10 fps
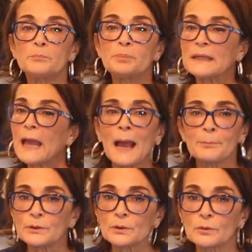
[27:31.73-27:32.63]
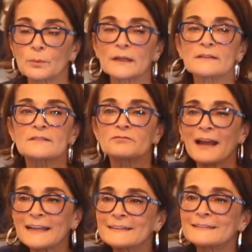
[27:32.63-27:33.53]
be happier when it's
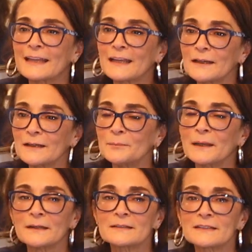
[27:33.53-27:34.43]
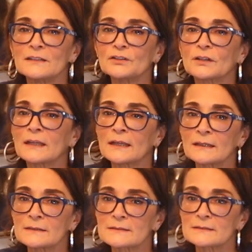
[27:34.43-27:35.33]
right there, man. It's in your
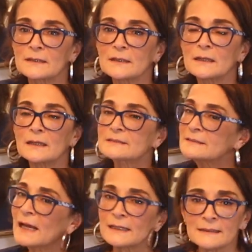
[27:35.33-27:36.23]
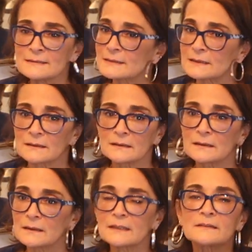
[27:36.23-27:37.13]
hands. It's not easy.
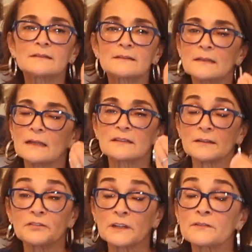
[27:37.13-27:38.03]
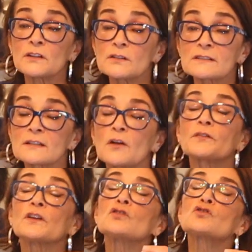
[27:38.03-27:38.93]
Forgiving
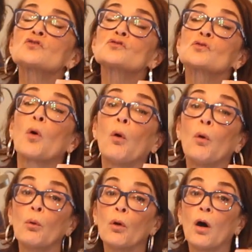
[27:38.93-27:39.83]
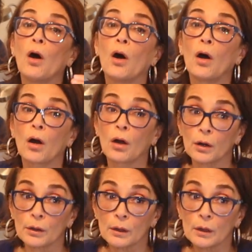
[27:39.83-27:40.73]
yourself is so
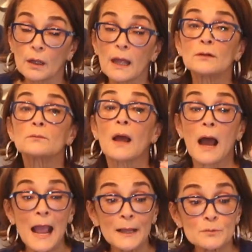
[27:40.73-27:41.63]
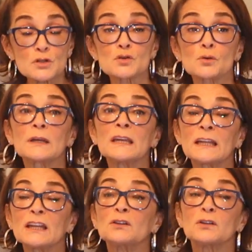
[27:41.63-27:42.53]
hard. And I am sure
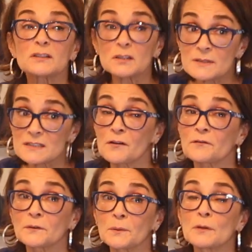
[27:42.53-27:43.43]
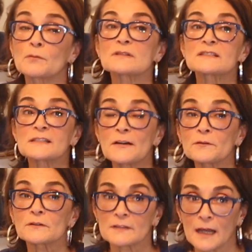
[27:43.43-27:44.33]
Nicky looked himself in the mirror
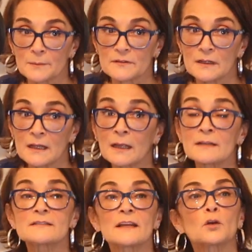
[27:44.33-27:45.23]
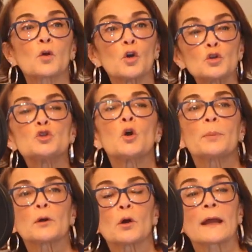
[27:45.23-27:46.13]
several times and said,
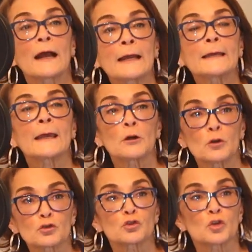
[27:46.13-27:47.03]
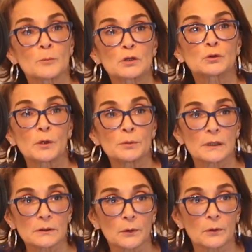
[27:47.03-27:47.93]
Coño, pero qué asqueroso yo me estoy
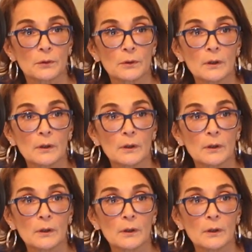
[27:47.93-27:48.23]
viendo.